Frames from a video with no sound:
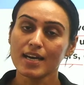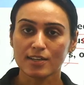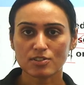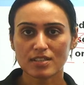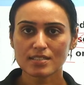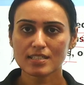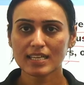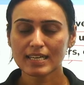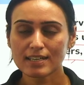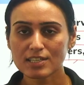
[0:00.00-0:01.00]
So this is a
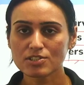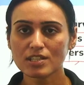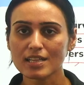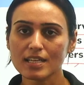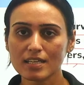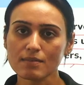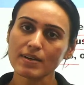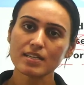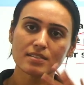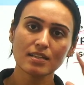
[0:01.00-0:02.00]
traditional Indian
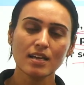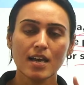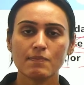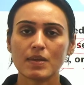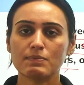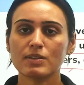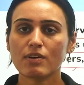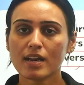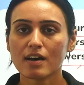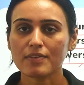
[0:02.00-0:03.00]
medicine. People were
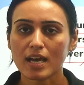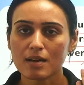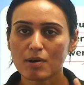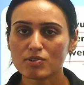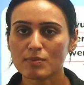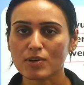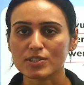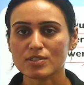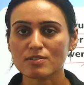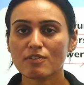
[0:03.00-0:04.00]
aware about the
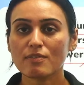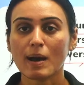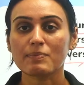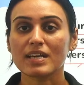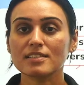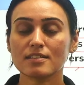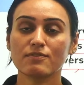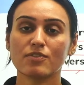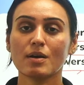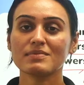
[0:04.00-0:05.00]
process of evaporation
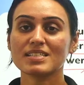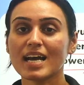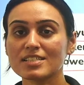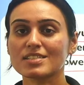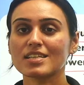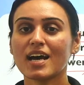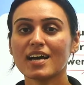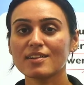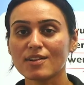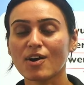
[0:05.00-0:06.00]
from such a
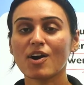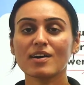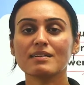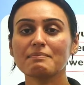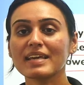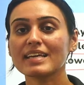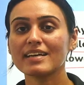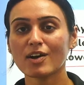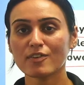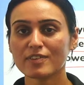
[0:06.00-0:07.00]
long period
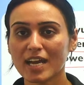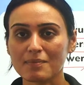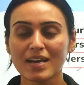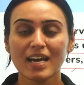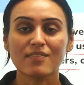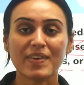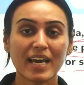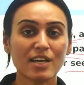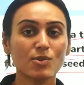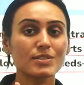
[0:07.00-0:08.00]
of time. We are
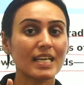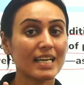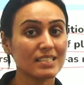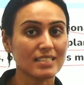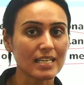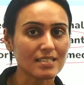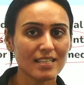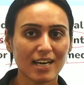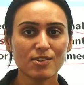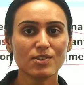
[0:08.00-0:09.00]
using it just
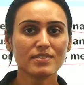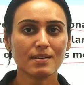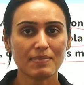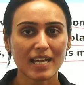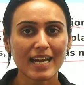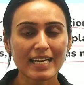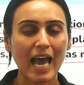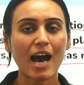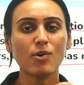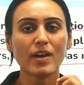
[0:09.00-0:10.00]
now to separate
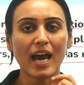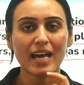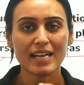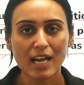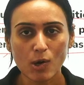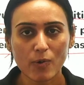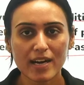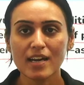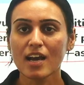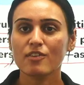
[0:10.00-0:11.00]
out our liquid
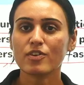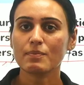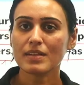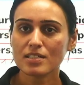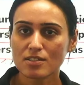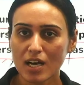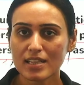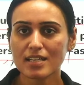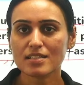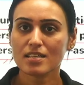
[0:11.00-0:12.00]
from the
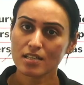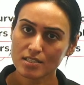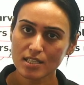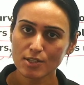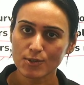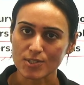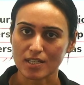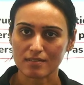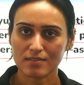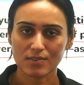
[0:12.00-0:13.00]
solid solution.
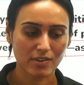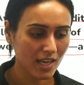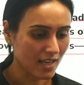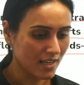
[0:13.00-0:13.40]
Okay.